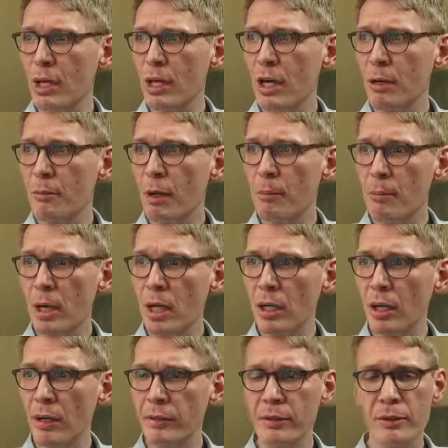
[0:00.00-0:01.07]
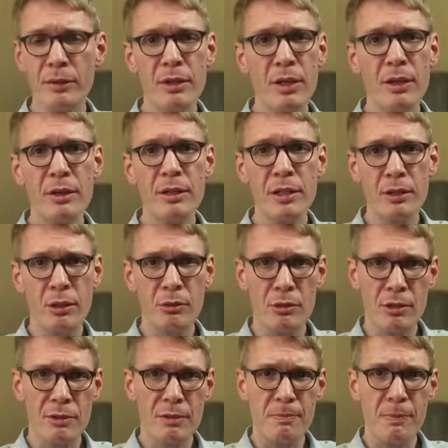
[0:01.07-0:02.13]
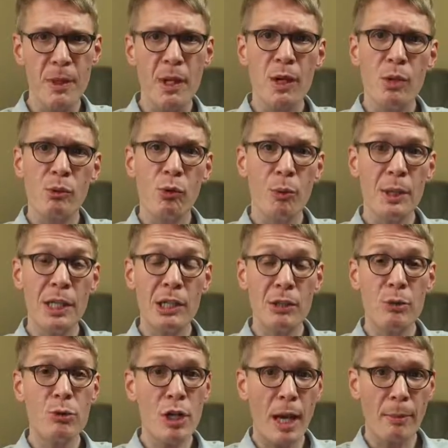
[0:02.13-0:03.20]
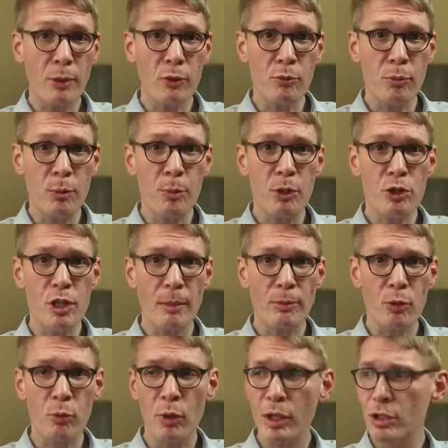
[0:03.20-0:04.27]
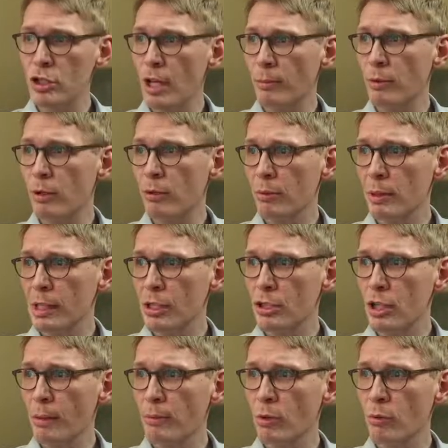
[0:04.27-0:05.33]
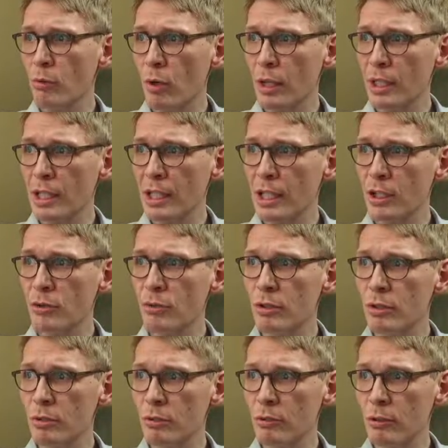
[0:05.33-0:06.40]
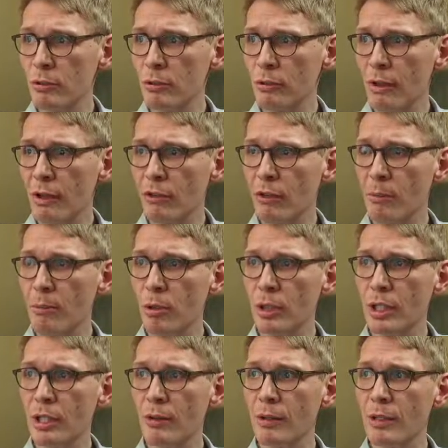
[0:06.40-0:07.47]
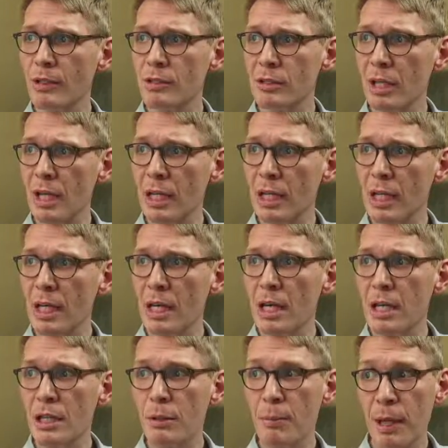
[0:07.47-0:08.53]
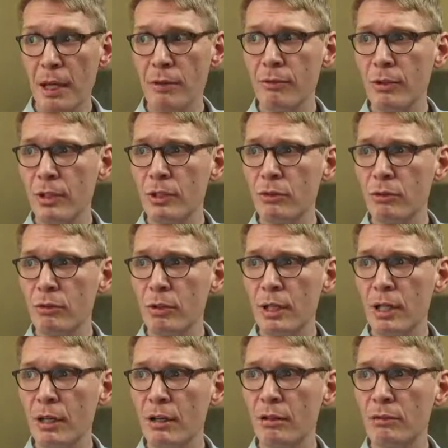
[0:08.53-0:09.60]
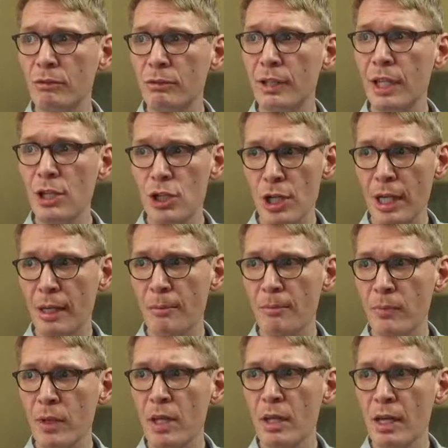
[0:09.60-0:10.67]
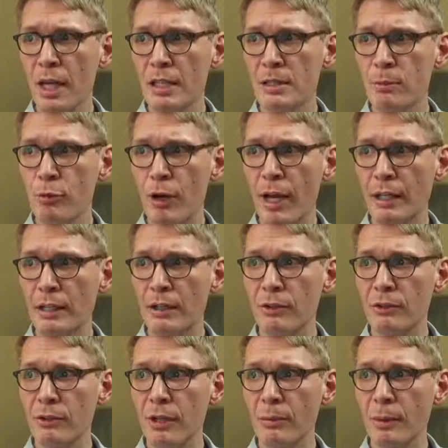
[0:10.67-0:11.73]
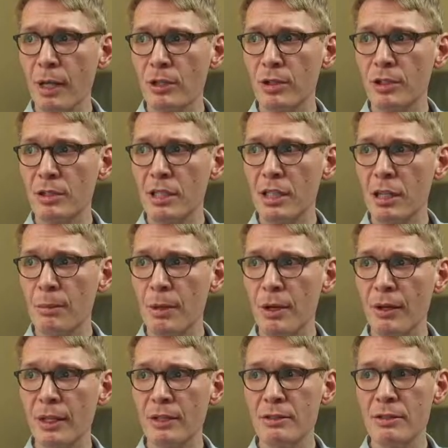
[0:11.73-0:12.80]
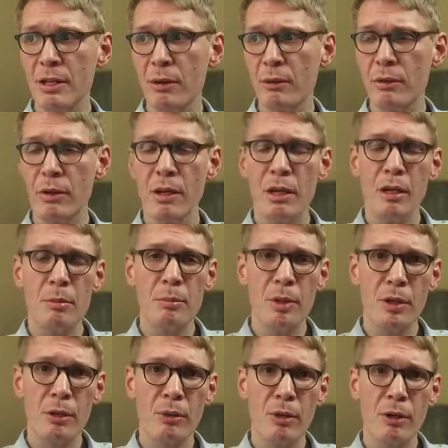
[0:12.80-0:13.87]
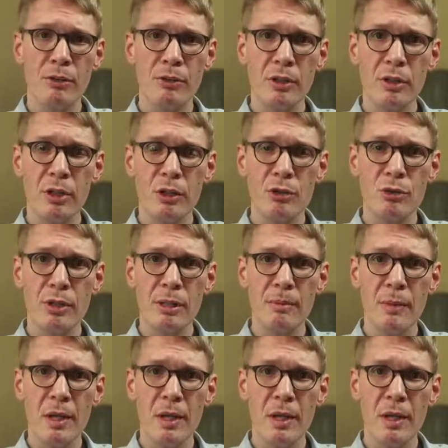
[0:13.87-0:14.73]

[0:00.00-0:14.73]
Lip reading: among other theologians. We're reading two chapters from the book, chapter 1 and chapter 3. In chapter 1, he introduces, as I put it here on the slide, the painful history of lynching as a practice, not just in the American South, but across the country.